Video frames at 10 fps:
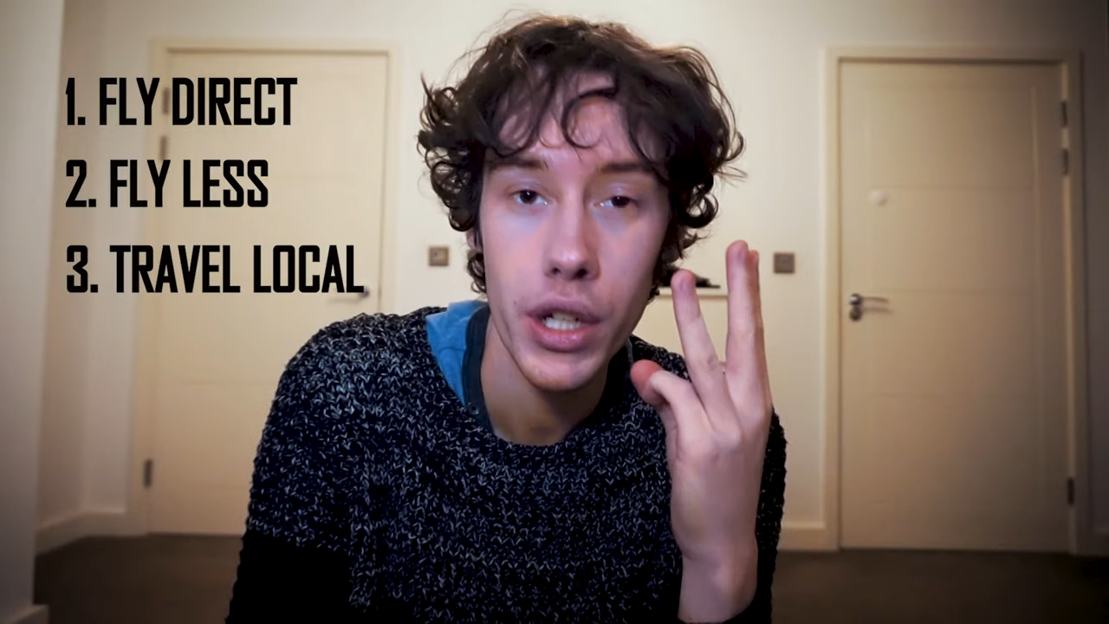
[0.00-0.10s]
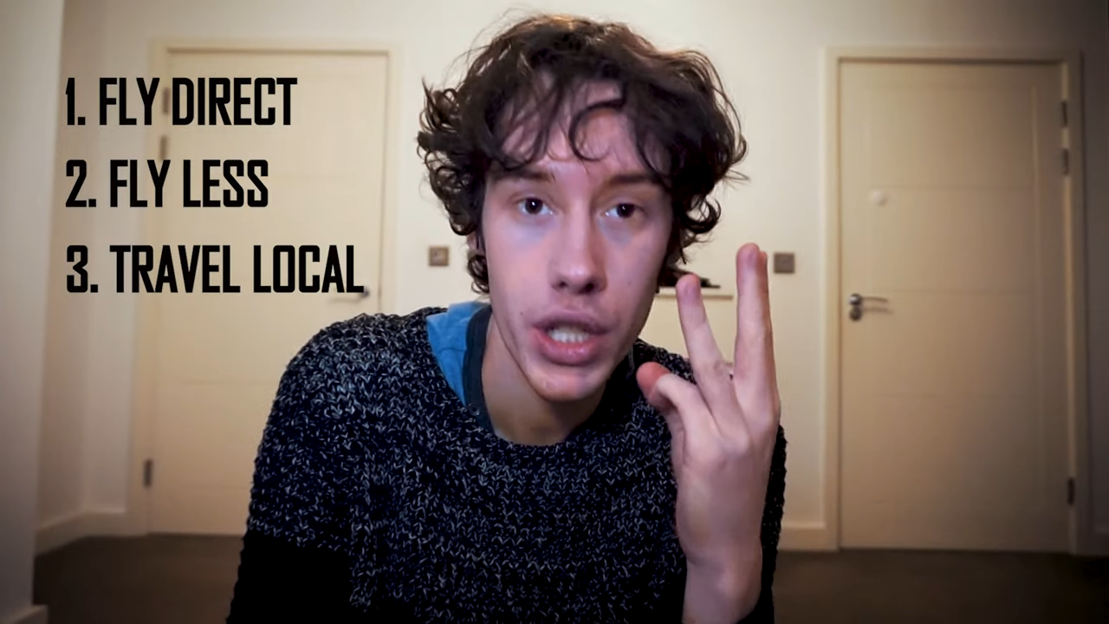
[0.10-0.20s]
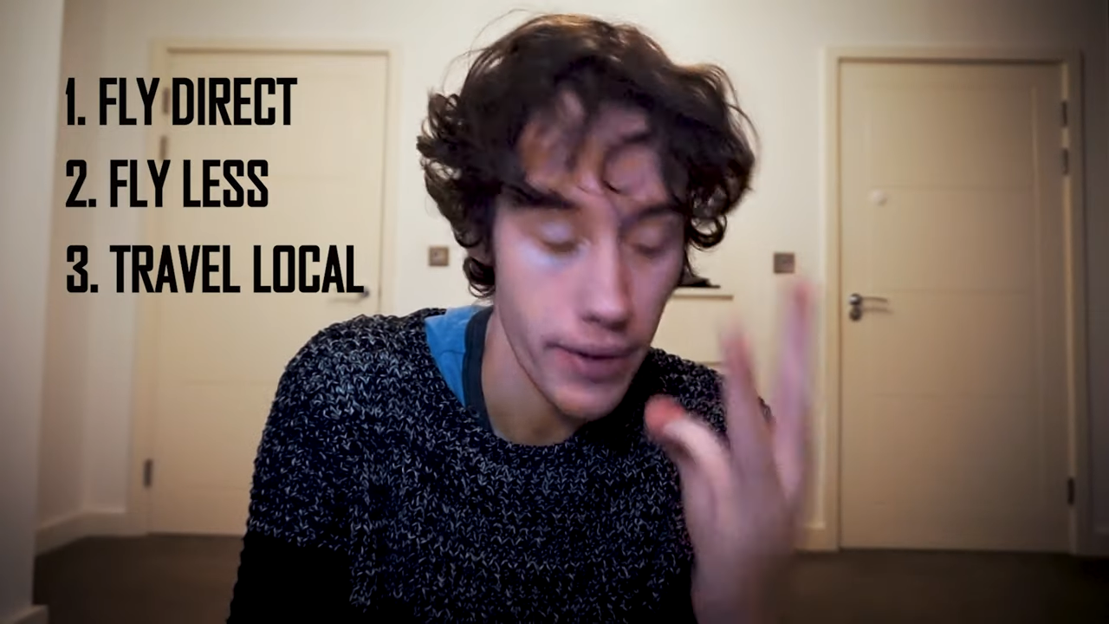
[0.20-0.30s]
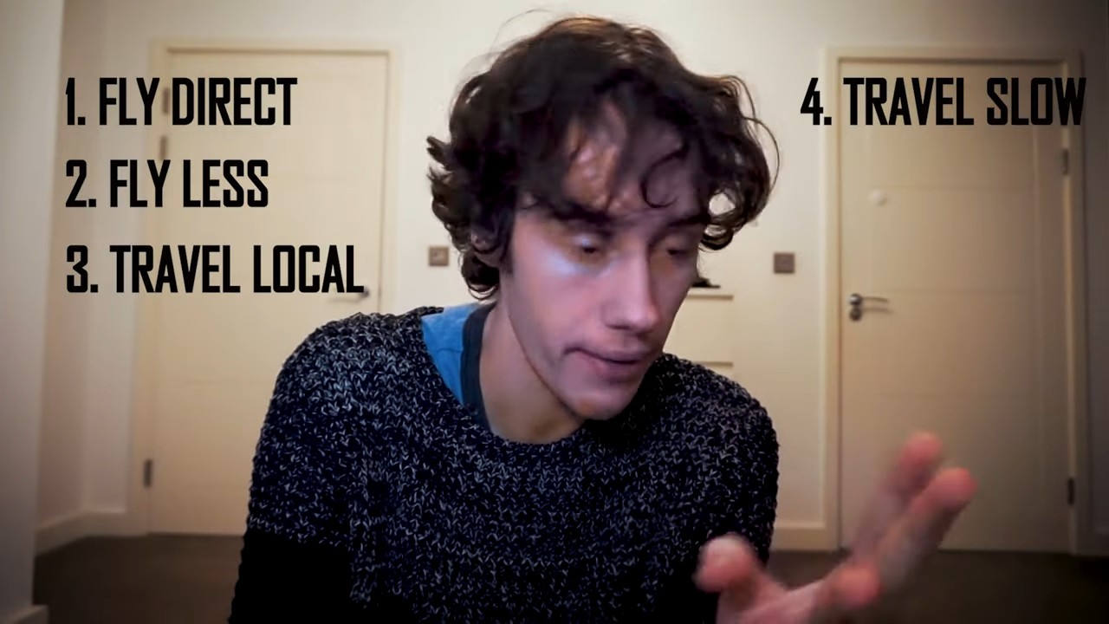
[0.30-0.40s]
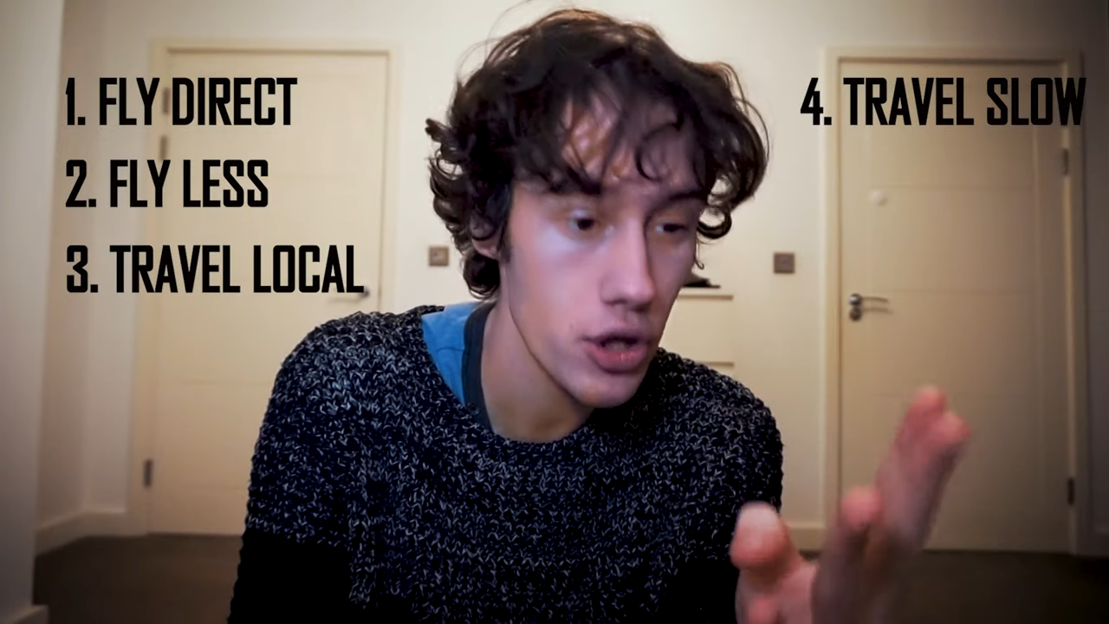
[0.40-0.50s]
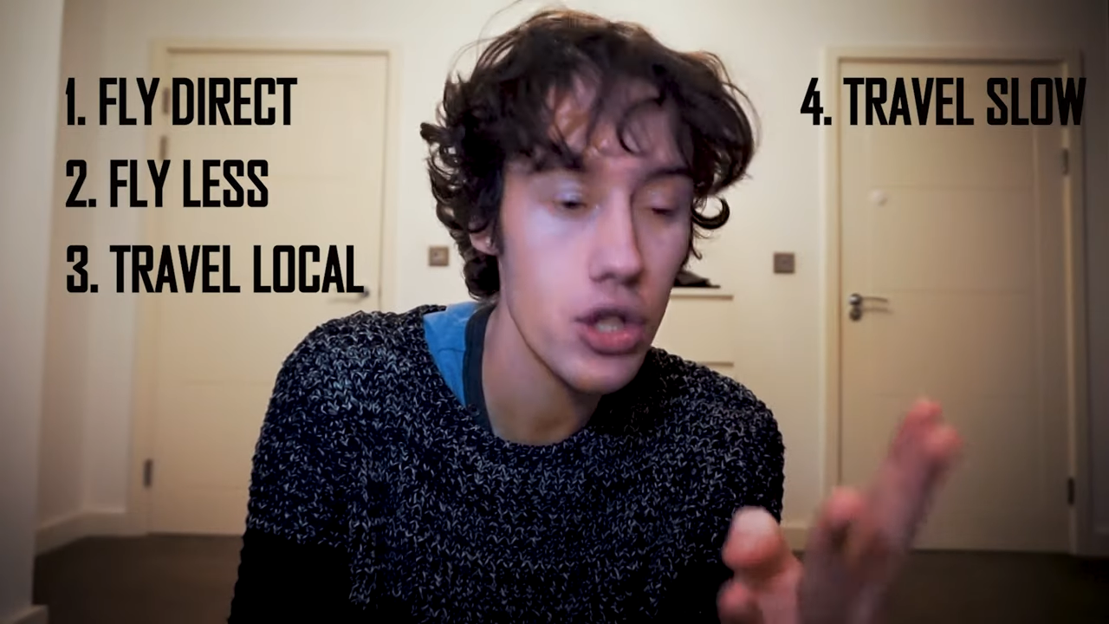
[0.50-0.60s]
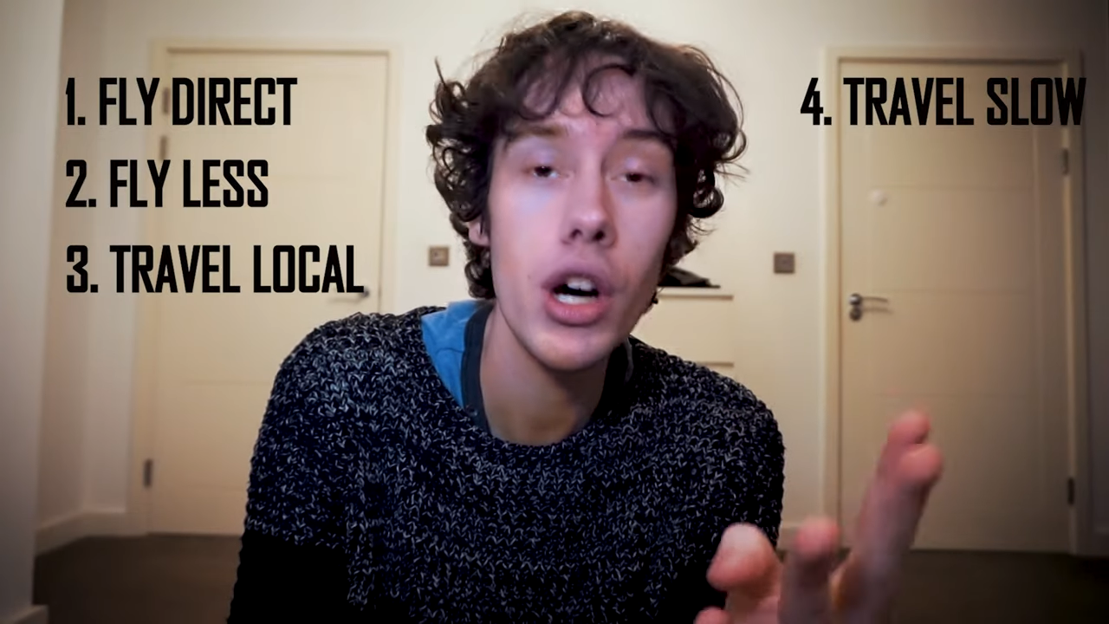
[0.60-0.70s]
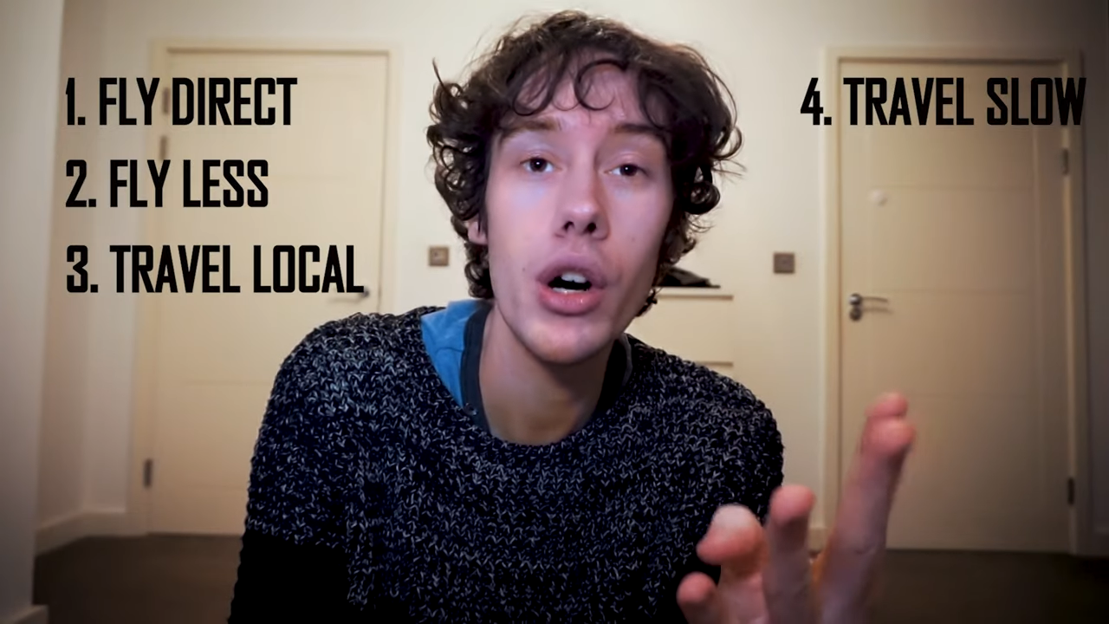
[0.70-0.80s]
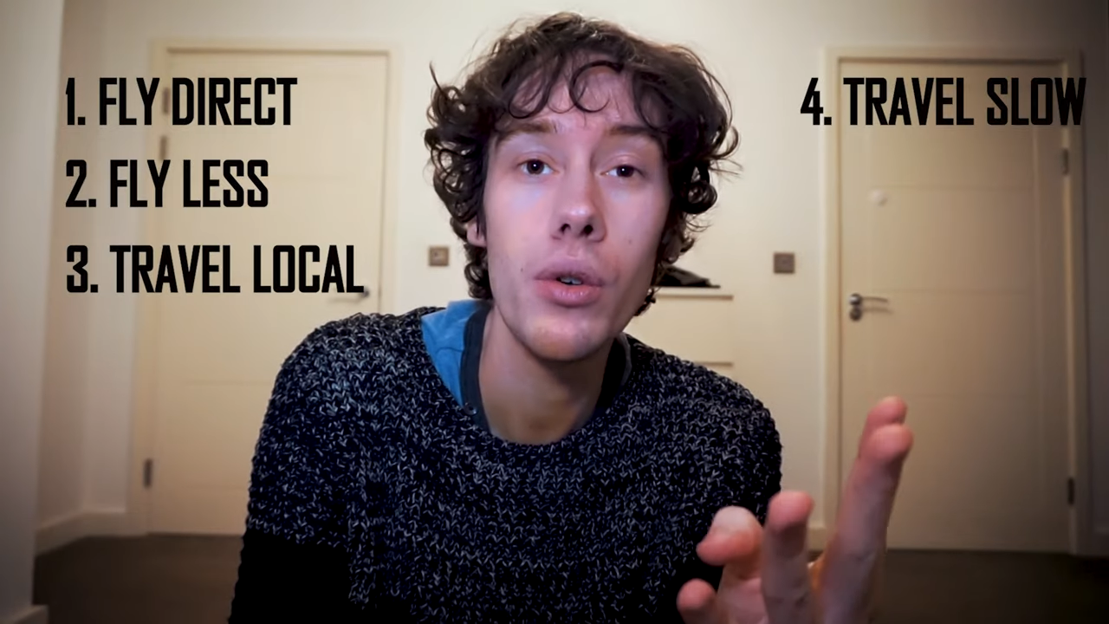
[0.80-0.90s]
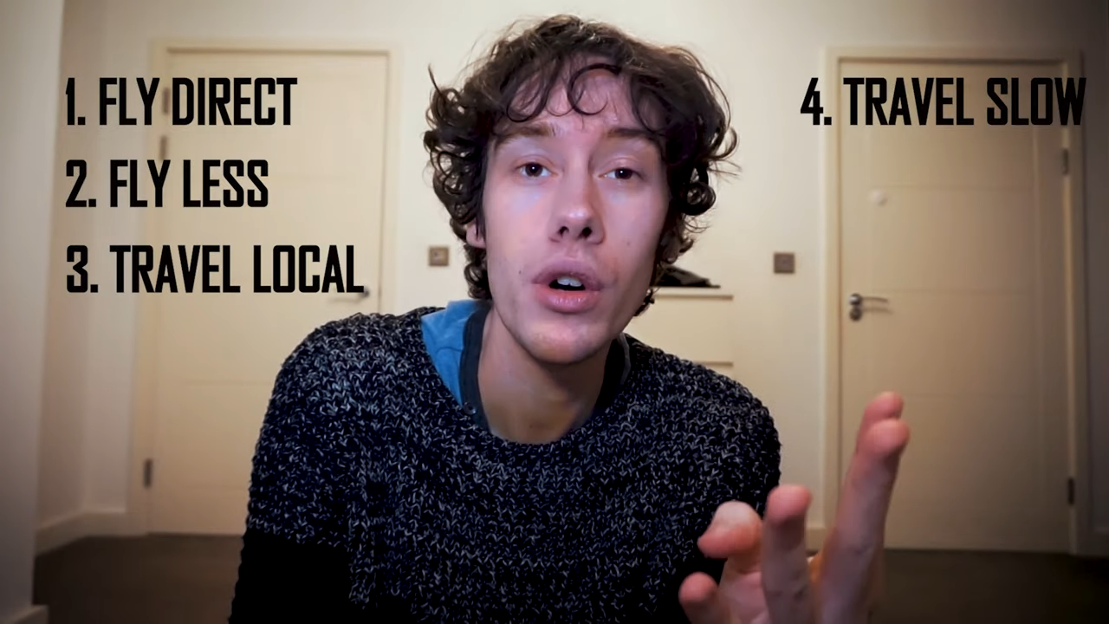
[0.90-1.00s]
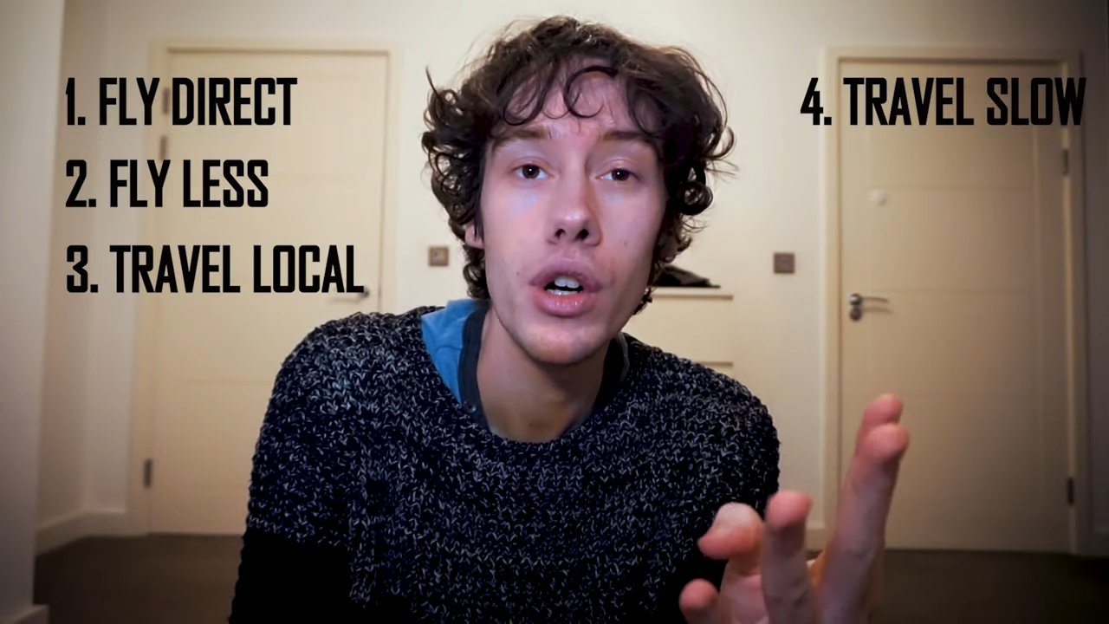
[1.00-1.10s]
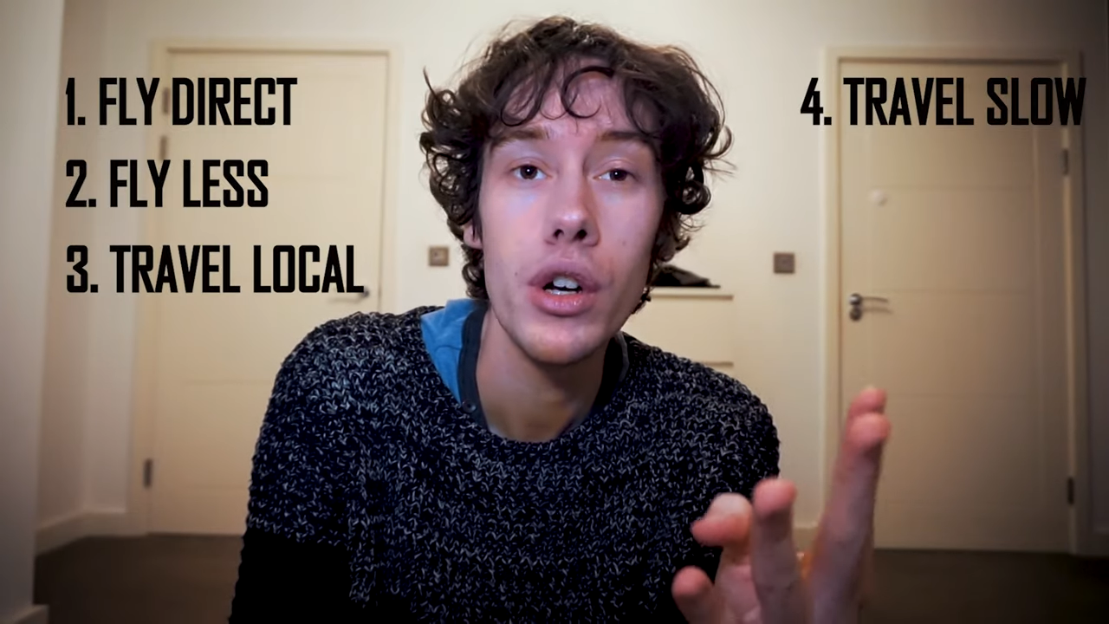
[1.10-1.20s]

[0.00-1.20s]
travel slow,